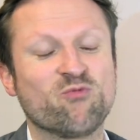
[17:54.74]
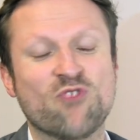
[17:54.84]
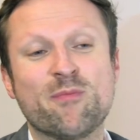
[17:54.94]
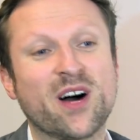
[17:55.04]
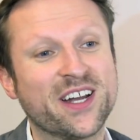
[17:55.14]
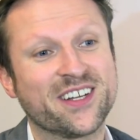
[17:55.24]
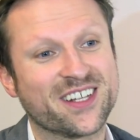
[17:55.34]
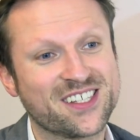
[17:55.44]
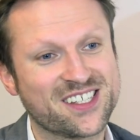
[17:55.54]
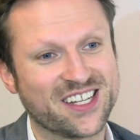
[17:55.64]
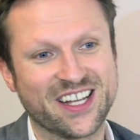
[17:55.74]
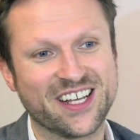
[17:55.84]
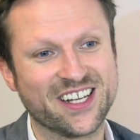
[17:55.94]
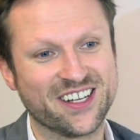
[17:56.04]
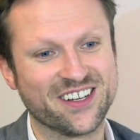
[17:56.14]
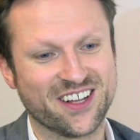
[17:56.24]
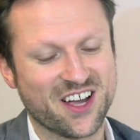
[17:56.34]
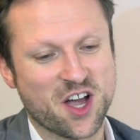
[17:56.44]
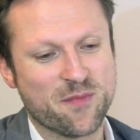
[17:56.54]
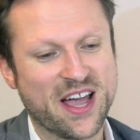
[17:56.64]
remind us in
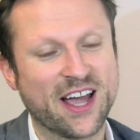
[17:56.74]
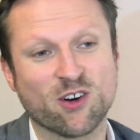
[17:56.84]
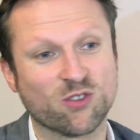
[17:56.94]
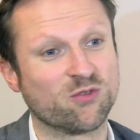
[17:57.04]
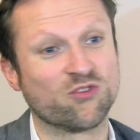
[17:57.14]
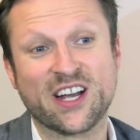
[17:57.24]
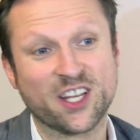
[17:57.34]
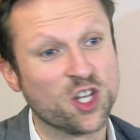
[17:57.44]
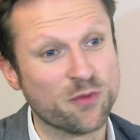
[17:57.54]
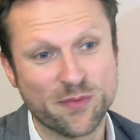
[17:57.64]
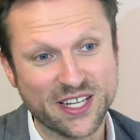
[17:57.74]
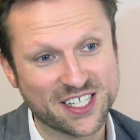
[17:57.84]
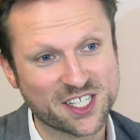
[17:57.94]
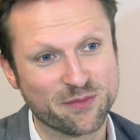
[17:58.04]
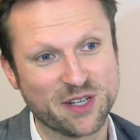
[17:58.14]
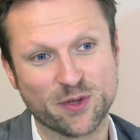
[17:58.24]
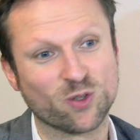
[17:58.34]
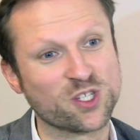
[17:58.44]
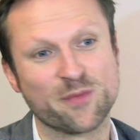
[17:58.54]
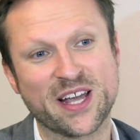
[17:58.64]
how great human beings can be, but
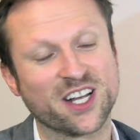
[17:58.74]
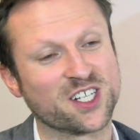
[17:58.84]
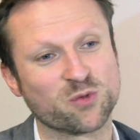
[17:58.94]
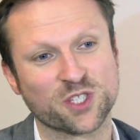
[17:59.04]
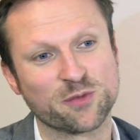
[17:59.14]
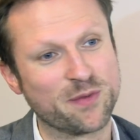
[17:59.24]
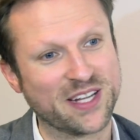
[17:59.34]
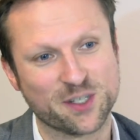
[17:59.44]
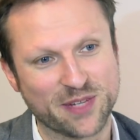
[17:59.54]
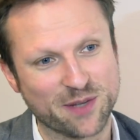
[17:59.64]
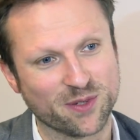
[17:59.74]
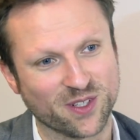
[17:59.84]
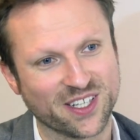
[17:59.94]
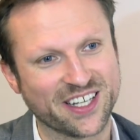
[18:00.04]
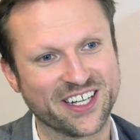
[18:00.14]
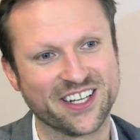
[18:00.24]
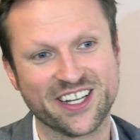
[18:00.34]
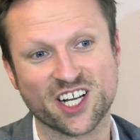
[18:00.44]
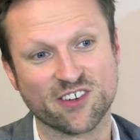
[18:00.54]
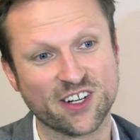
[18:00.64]
also make us want to be better people
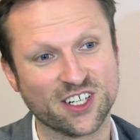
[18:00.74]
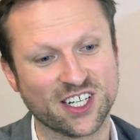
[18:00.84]
in our own